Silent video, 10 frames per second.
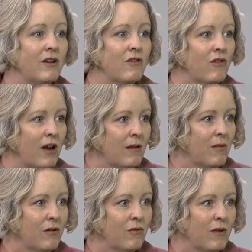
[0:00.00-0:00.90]
an
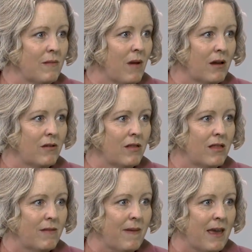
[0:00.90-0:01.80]
incredible remodeled
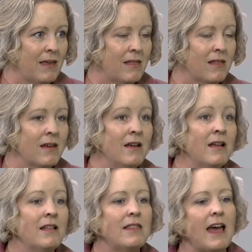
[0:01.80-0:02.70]
space
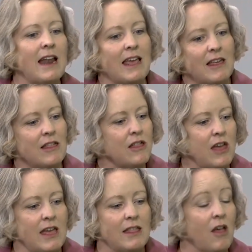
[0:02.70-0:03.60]
that is
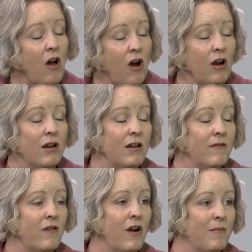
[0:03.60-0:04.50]
in the heart
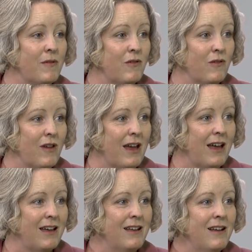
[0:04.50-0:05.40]
of
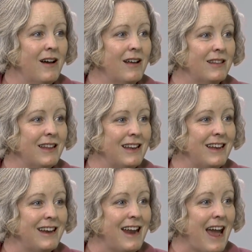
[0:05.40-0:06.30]
Carpinteria on
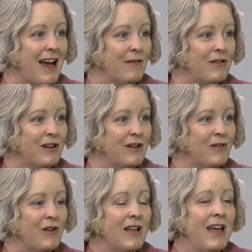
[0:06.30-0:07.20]
Linden
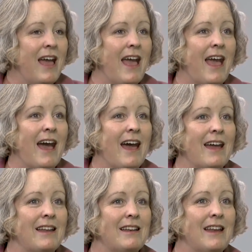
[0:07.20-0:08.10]
Avenue.
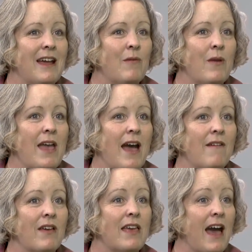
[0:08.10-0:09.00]
And we
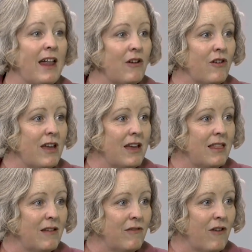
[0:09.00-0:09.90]
have a gallery
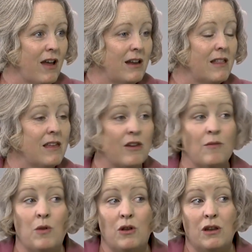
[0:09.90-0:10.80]
in the front. It's a
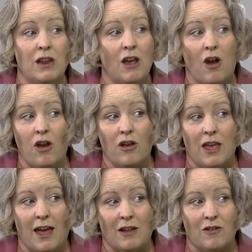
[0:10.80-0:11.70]
community art
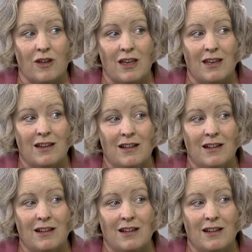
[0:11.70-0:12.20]
gallery.